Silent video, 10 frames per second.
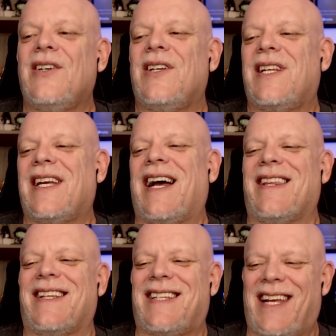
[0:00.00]
Including
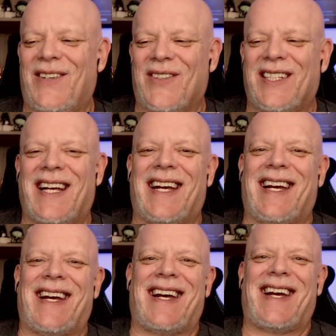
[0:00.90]
on the table.
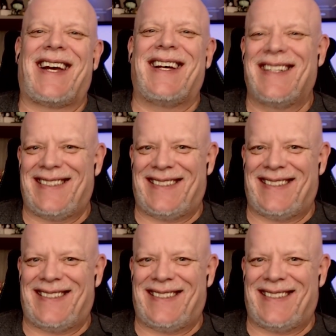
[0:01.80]
Ah.